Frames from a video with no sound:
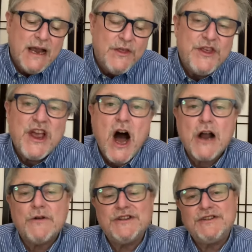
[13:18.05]
and
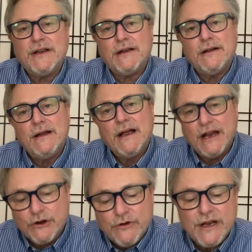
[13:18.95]
theocracy
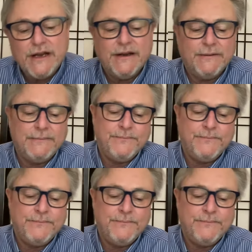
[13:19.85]
and greed.